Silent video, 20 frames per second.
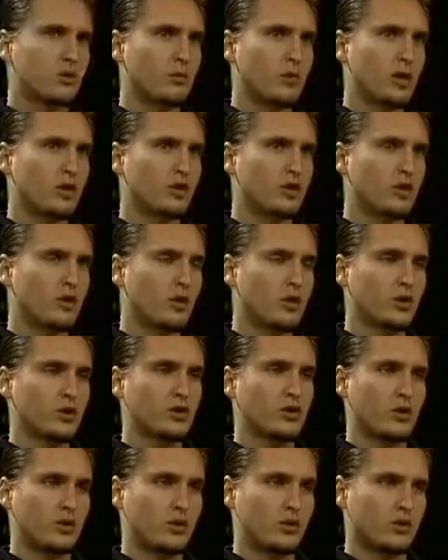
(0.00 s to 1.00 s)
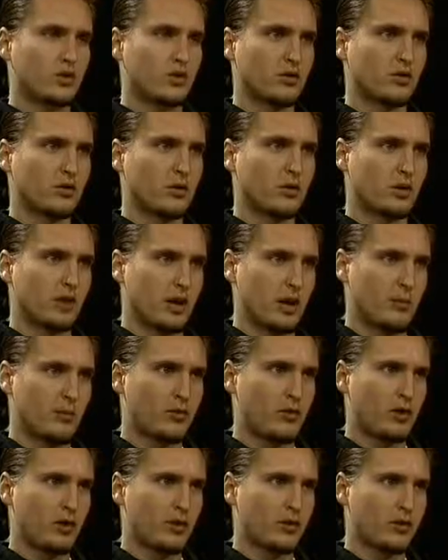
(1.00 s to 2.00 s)
Well, Mission makes no excuses for its
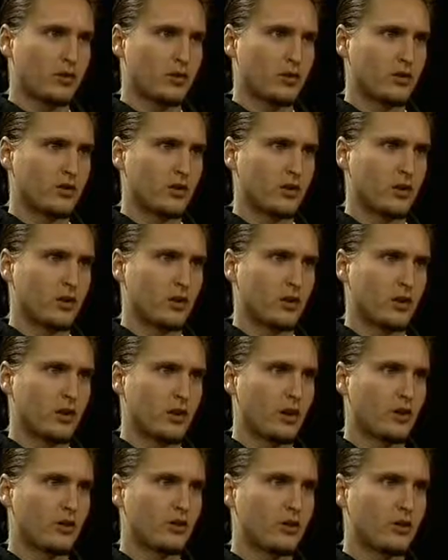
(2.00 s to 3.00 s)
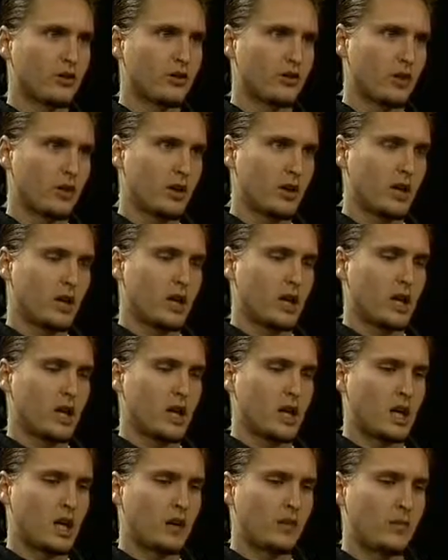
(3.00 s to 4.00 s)
operations in other countries.
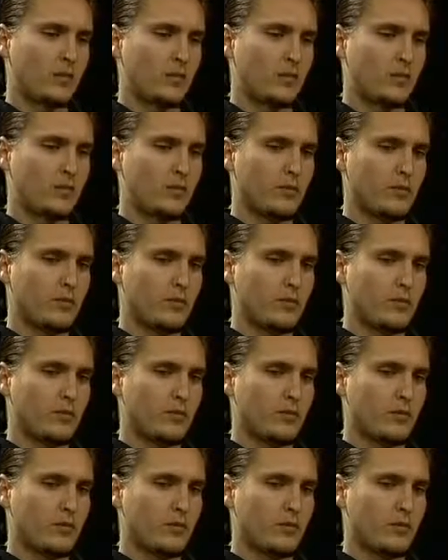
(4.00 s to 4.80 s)
Tom